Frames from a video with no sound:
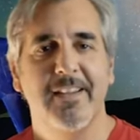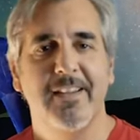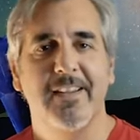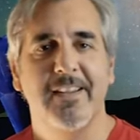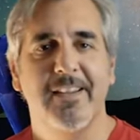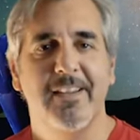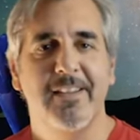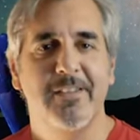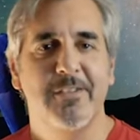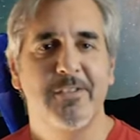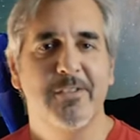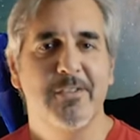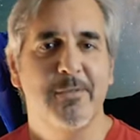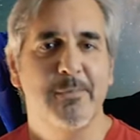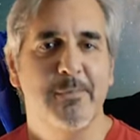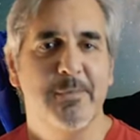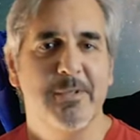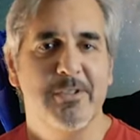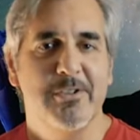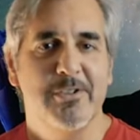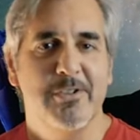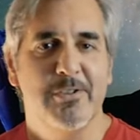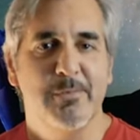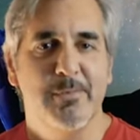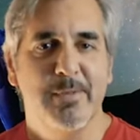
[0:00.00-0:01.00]
into the
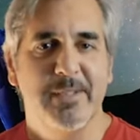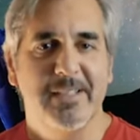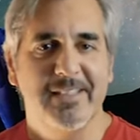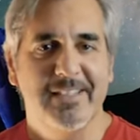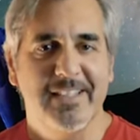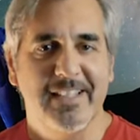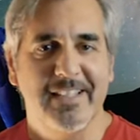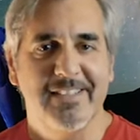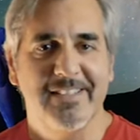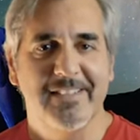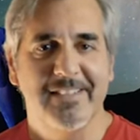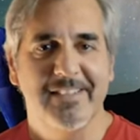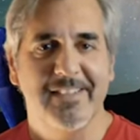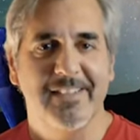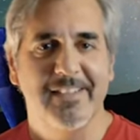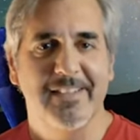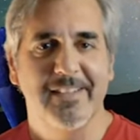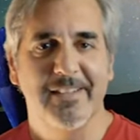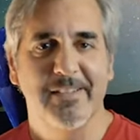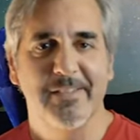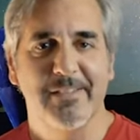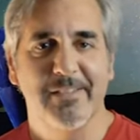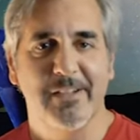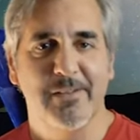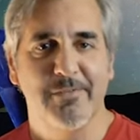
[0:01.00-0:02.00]
picture, but that's
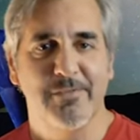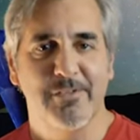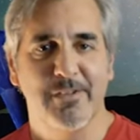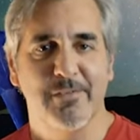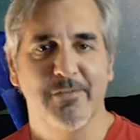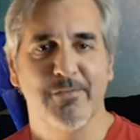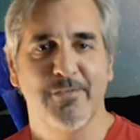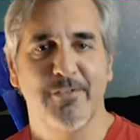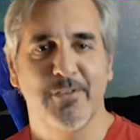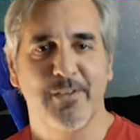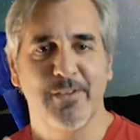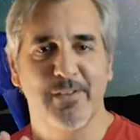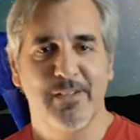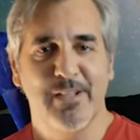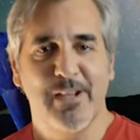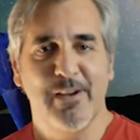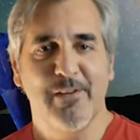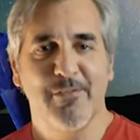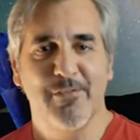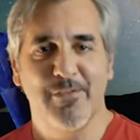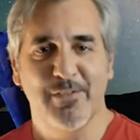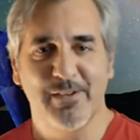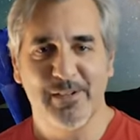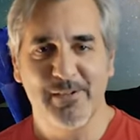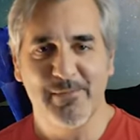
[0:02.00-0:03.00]
a subject for a
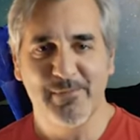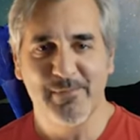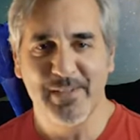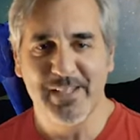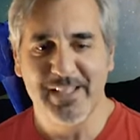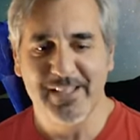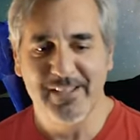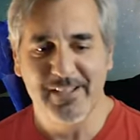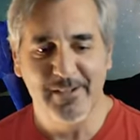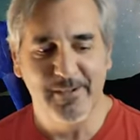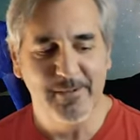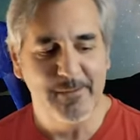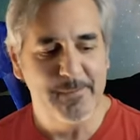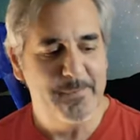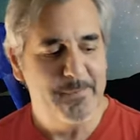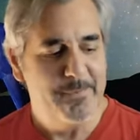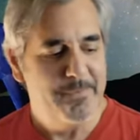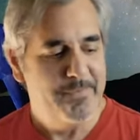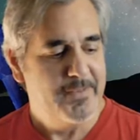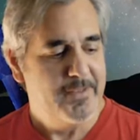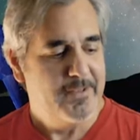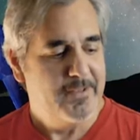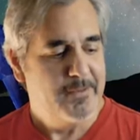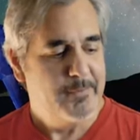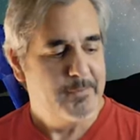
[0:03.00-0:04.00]
different video,
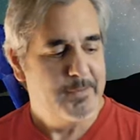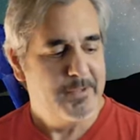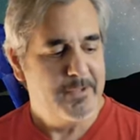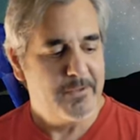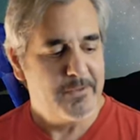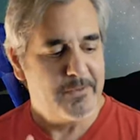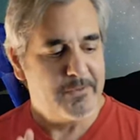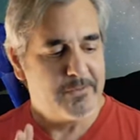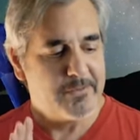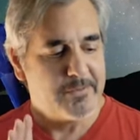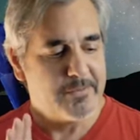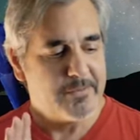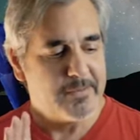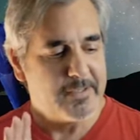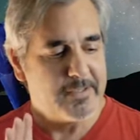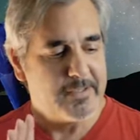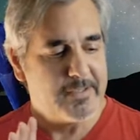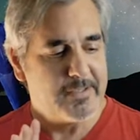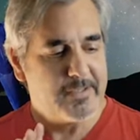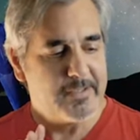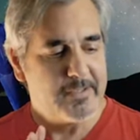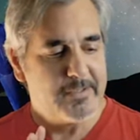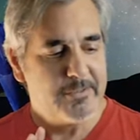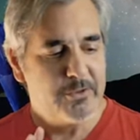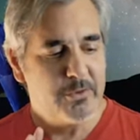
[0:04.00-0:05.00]
because
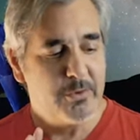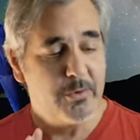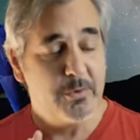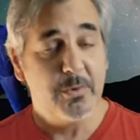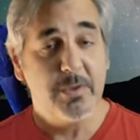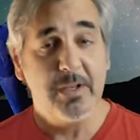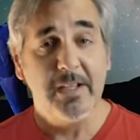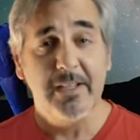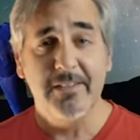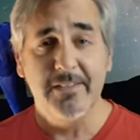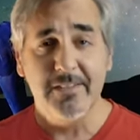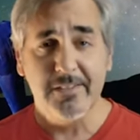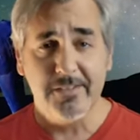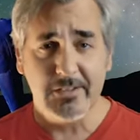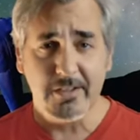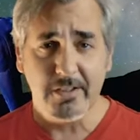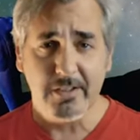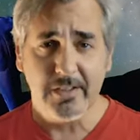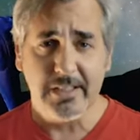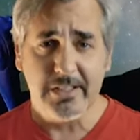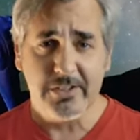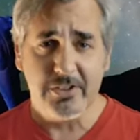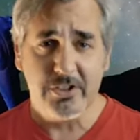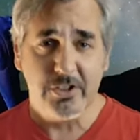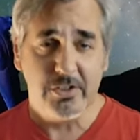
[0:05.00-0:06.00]
to create this
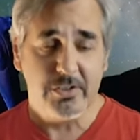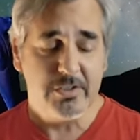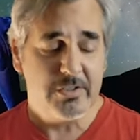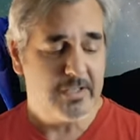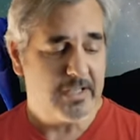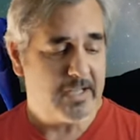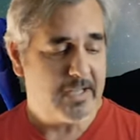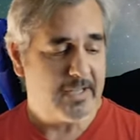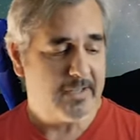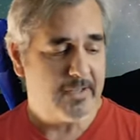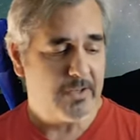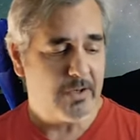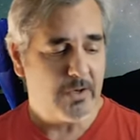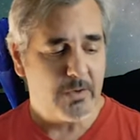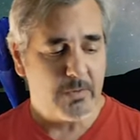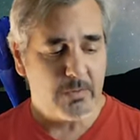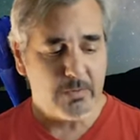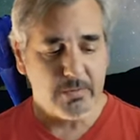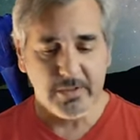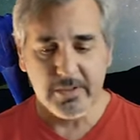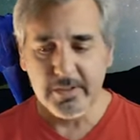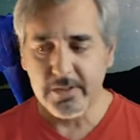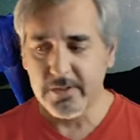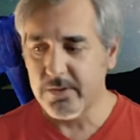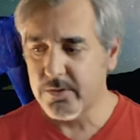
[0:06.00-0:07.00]
collection, I
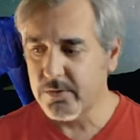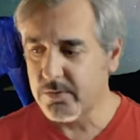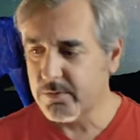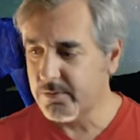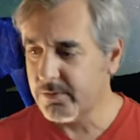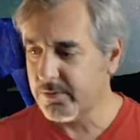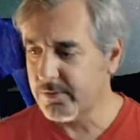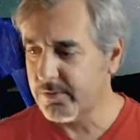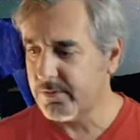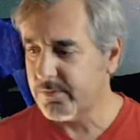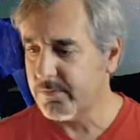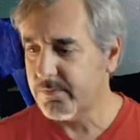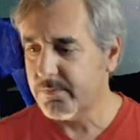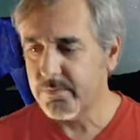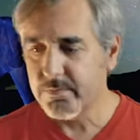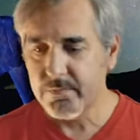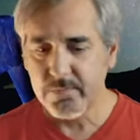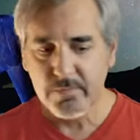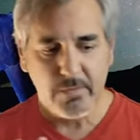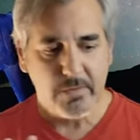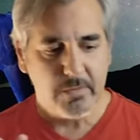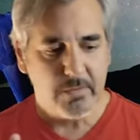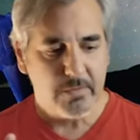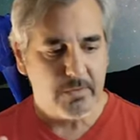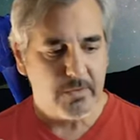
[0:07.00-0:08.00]
only use
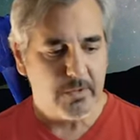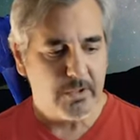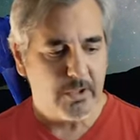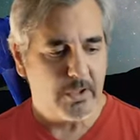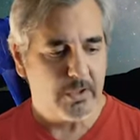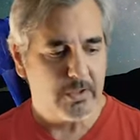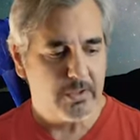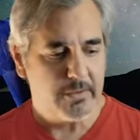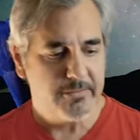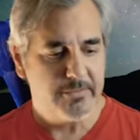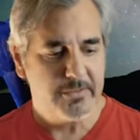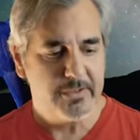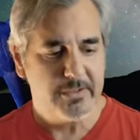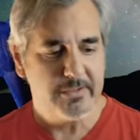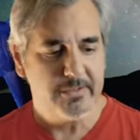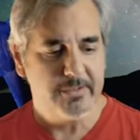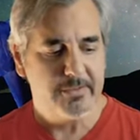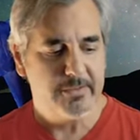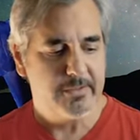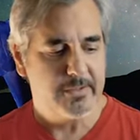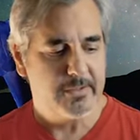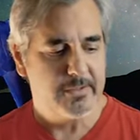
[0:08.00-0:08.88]
all of these